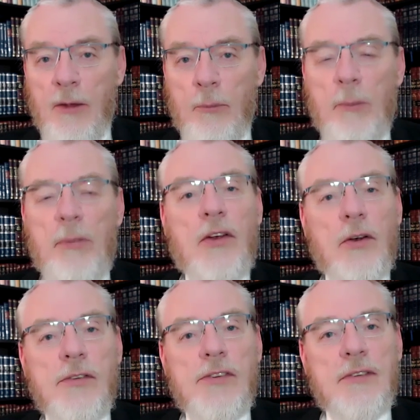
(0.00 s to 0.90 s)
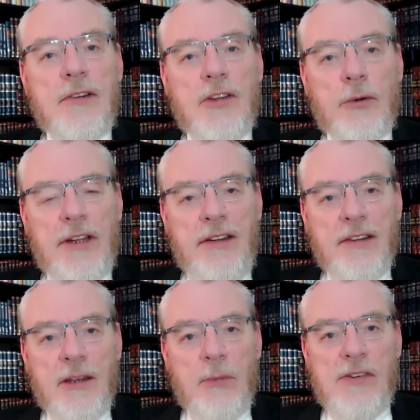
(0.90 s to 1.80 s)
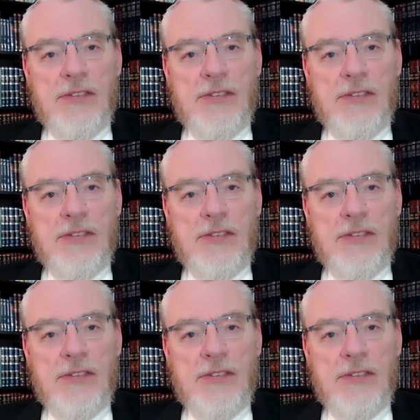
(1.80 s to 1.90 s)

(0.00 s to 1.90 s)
But because Torah Anytime is